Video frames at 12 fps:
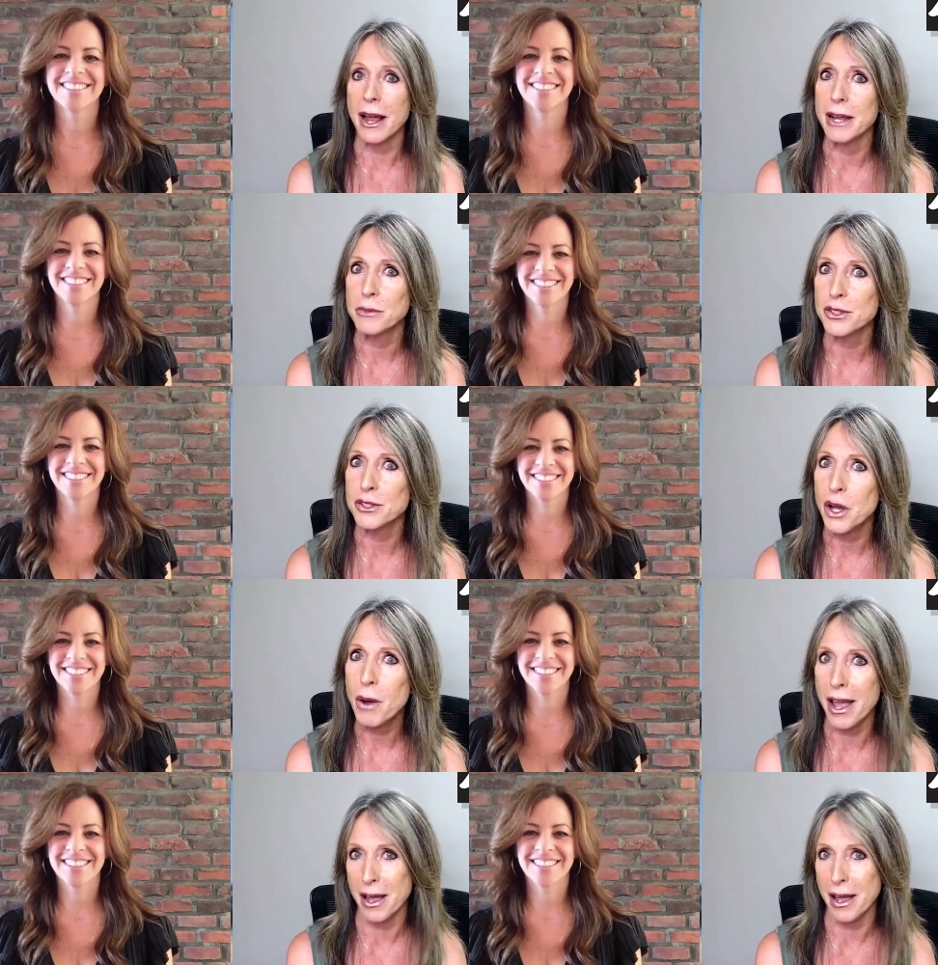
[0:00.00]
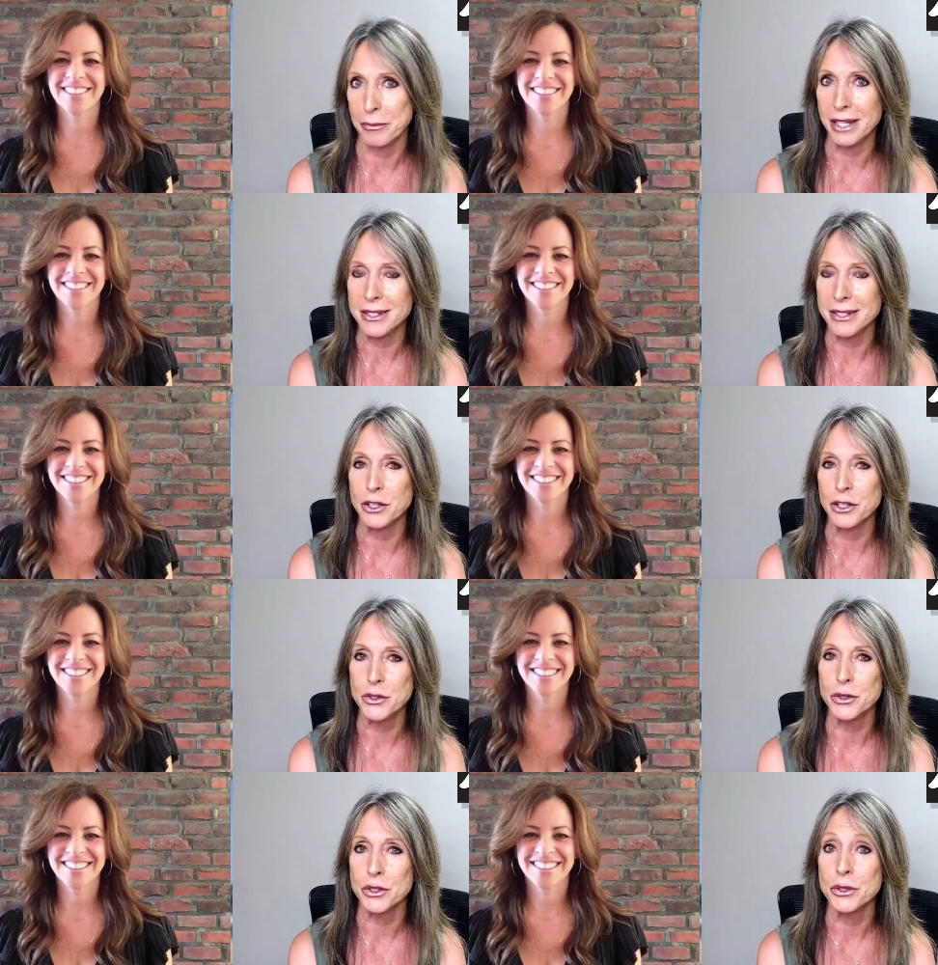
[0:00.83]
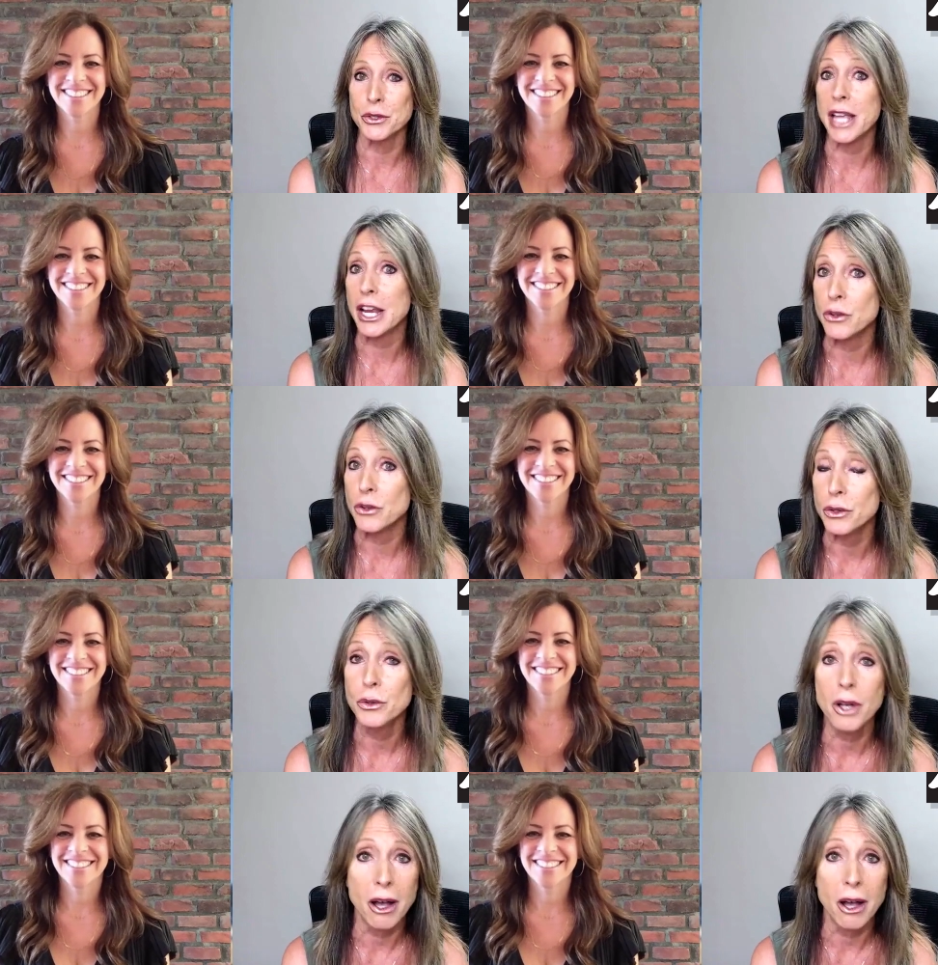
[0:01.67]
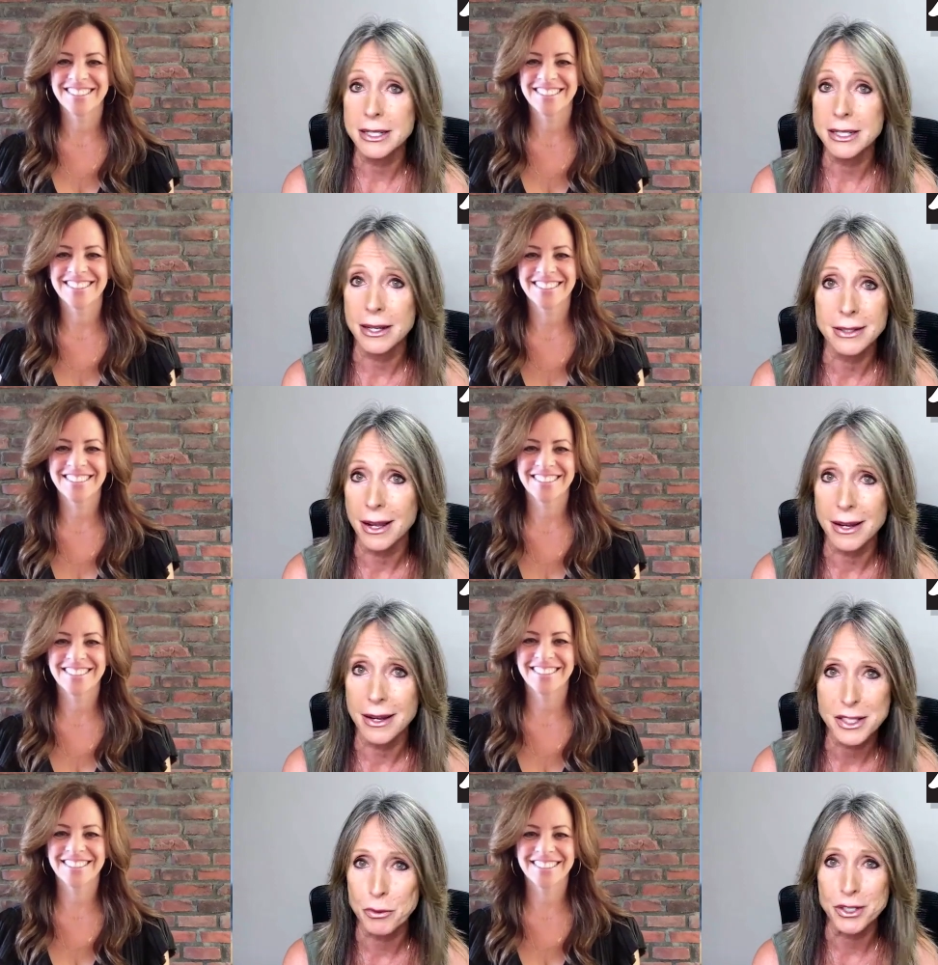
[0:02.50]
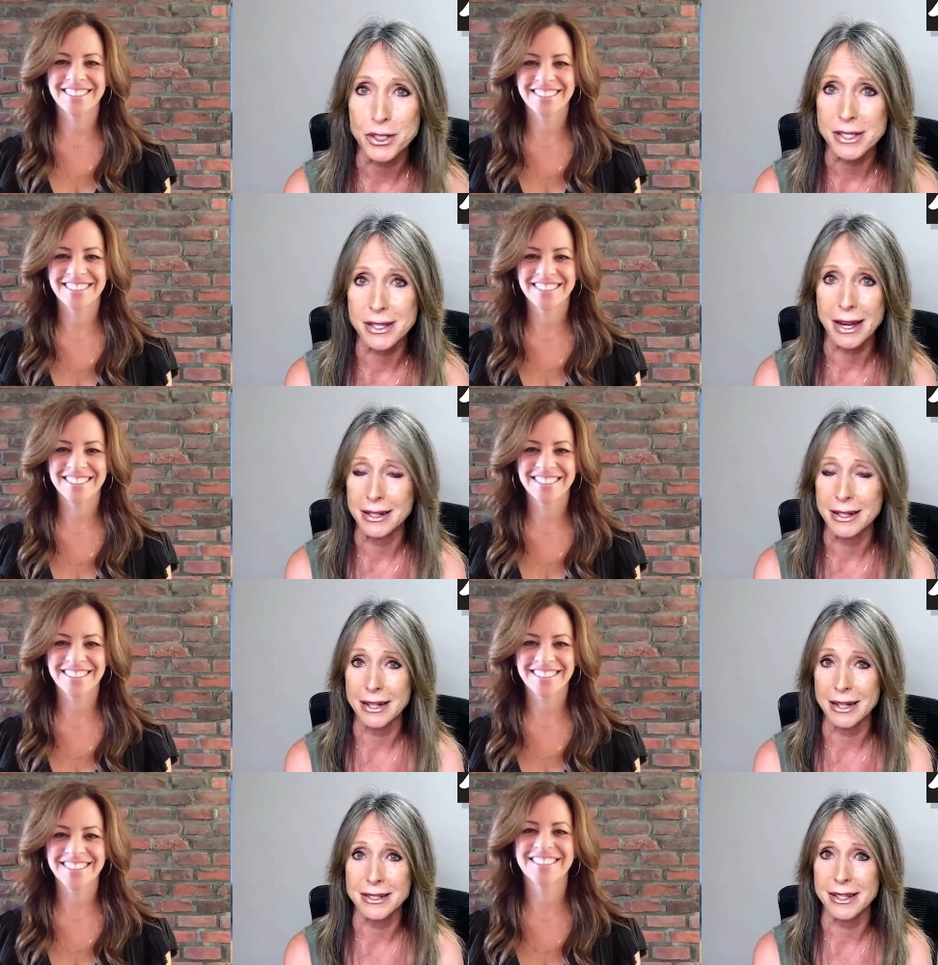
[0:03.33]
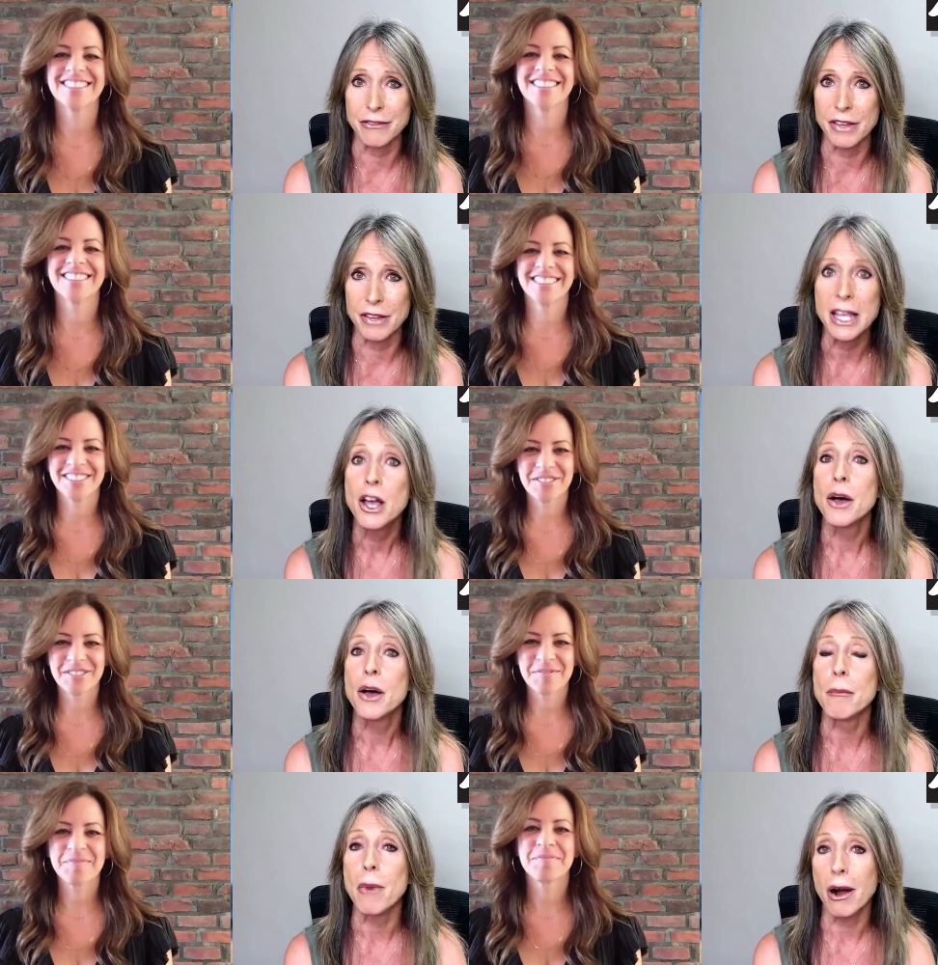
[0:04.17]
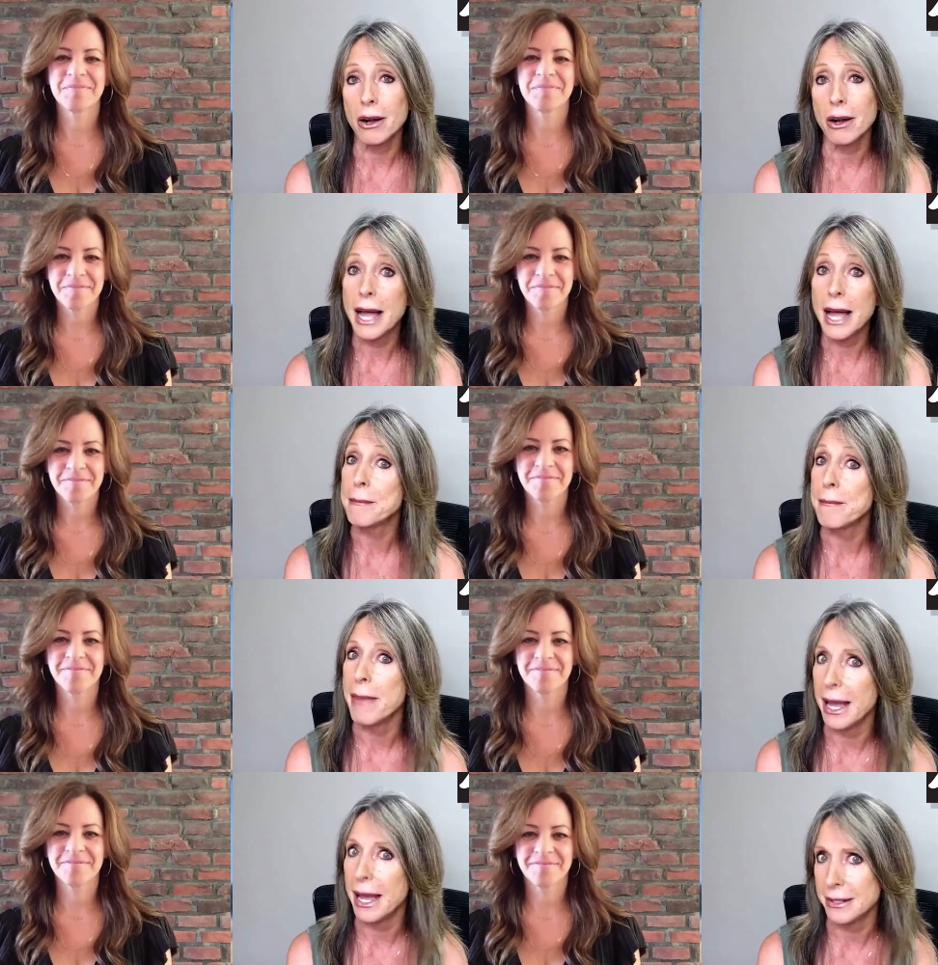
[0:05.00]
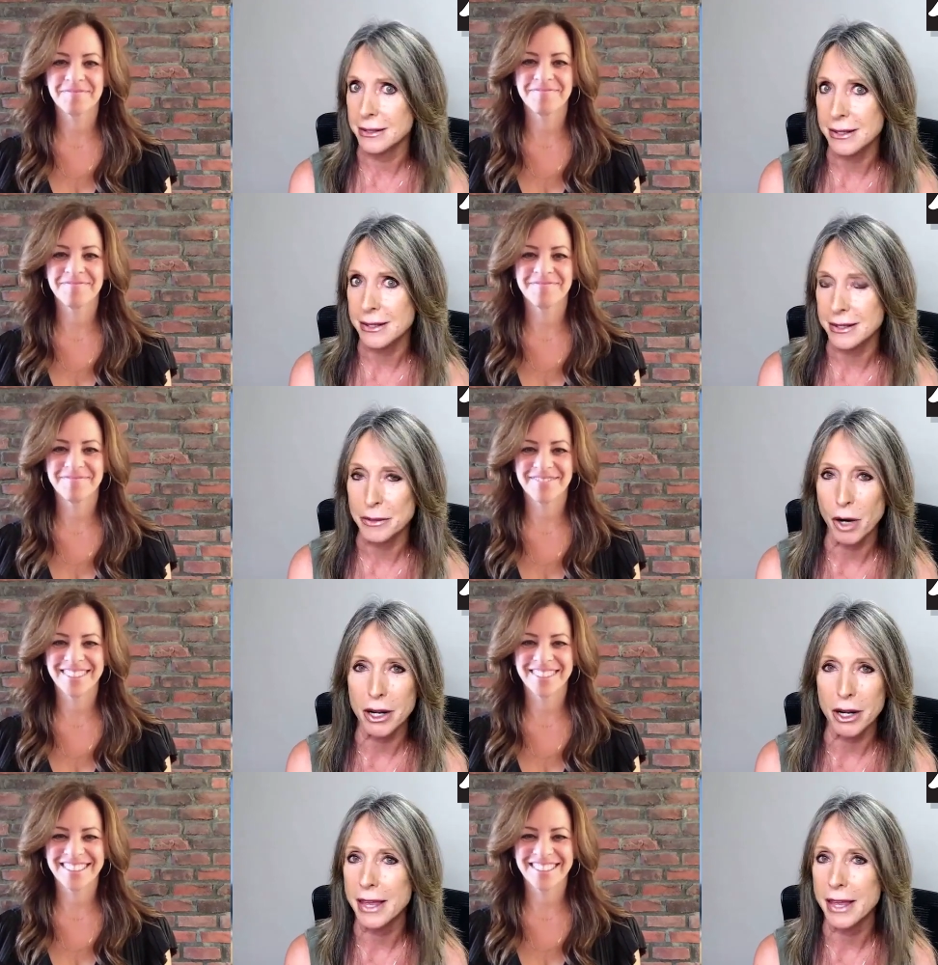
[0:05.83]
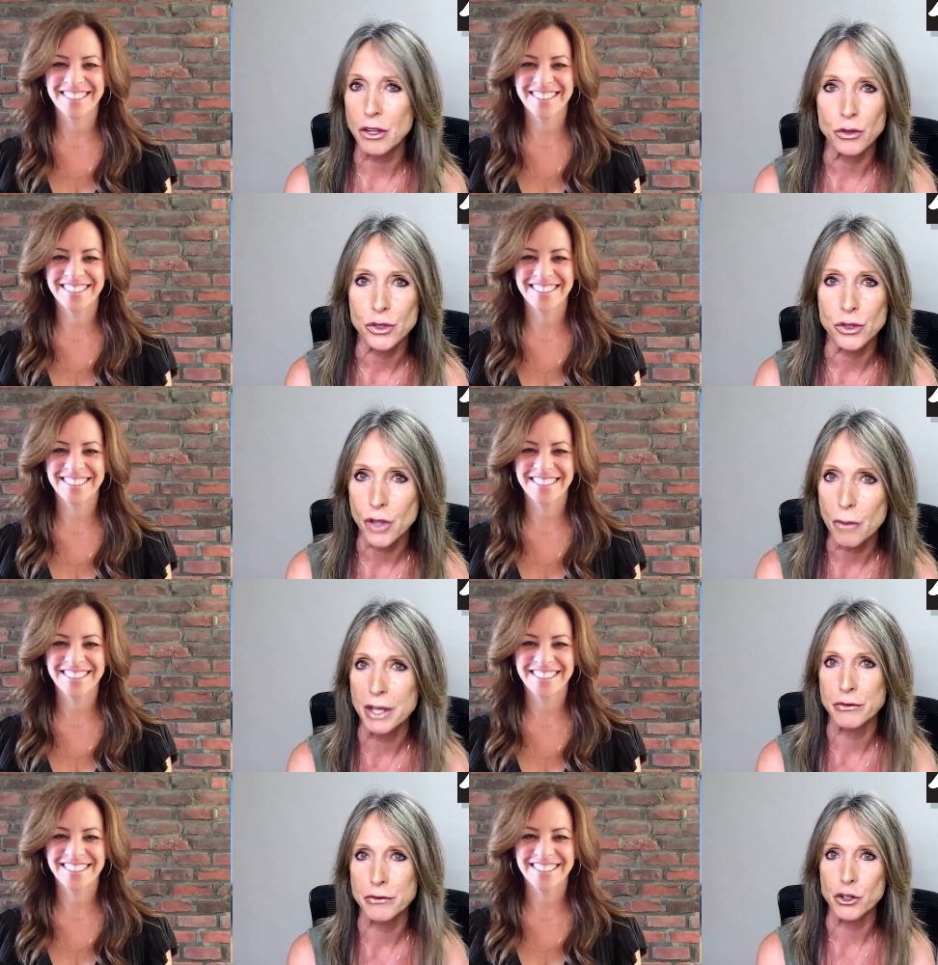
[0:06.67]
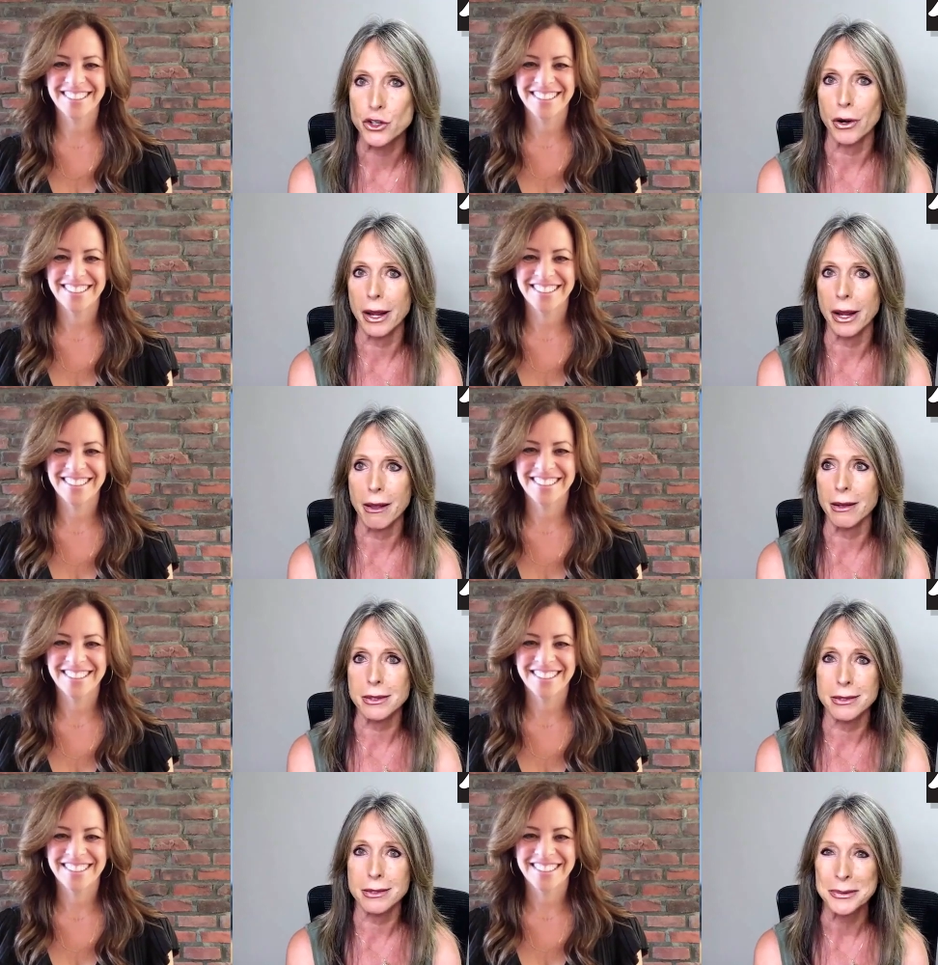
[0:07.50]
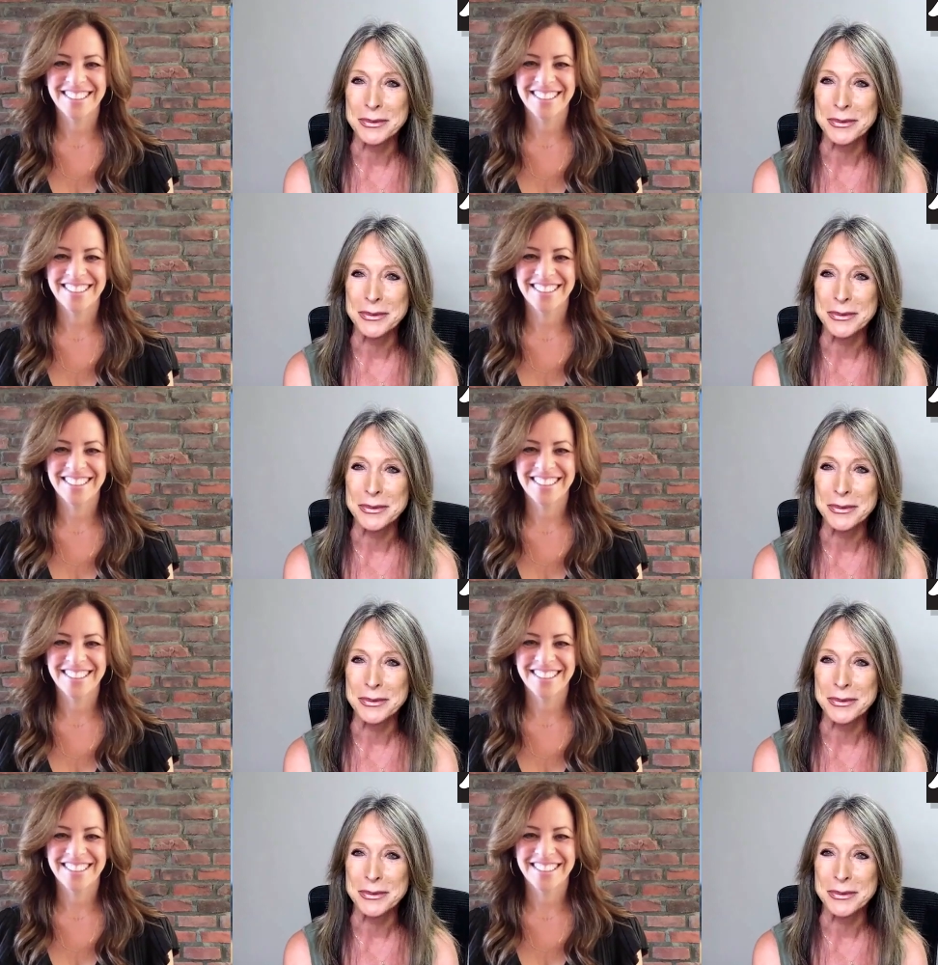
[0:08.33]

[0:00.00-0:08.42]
Speaker 1: I am so happy to introduce a new content expert to Second Act T V, Marla Mattenson. Marla, thank you so much for joining us.